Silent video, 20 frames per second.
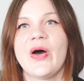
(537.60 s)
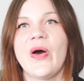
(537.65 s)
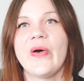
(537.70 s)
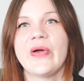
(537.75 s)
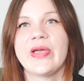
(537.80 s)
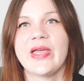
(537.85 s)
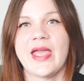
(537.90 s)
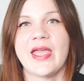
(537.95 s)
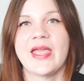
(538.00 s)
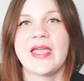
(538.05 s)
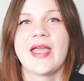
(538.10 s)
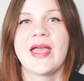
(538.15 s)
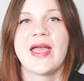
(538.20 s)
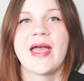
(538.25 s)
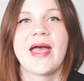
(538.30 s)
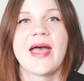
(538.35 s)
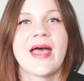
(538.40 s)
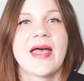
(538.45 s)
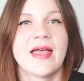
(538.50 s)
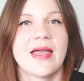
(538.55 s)
Okay,
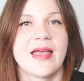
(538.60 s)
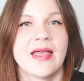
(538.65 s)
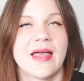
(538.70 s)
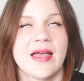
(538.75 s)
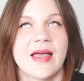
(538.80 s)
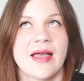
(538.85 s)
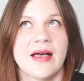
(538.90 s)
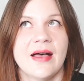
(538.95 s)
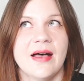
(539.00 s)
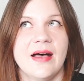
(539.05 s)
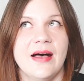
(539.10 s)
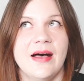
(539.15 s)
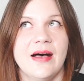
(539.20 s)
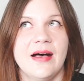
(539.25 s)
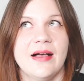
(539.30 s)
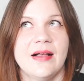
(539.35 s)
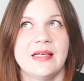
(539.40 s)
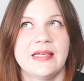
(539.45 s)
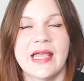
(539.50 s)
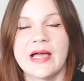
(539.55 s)

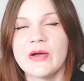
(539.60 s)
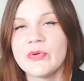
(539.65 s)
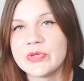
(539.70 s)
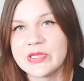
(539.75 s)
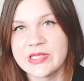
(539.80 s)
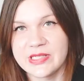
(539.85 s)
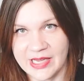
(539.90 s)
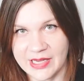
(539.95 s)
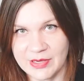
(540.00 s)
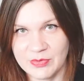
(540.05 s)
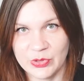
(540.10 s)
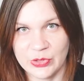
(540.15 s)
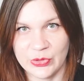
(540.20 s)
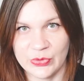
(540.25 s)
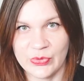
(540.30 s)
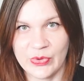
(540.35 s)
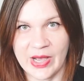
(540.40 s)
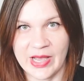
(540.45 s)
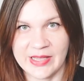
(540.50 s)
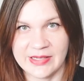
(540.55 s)
uh, now it's time
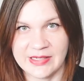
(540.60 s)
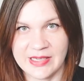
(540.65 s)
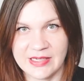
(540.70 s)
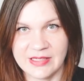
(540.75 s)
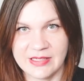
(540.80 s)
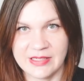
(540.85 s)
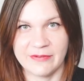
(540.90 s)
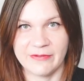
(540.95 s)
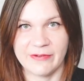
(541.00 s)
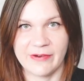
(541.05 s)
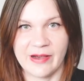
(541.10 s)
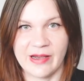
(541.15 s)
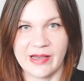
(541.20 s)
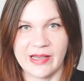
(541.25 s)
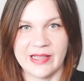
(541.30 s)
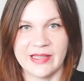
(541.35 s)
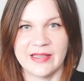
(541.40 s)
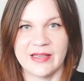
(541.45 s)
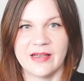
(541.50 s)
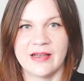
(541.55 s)
to
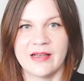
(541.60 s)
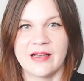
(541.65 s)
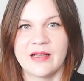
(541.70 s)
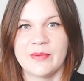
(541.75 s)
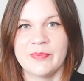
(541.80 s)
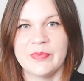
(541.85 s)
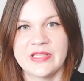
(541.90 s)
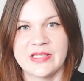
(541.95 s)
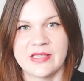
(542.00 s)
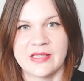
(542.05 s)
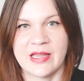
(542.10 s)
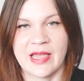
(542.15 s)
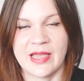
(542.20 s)
identify uh, missing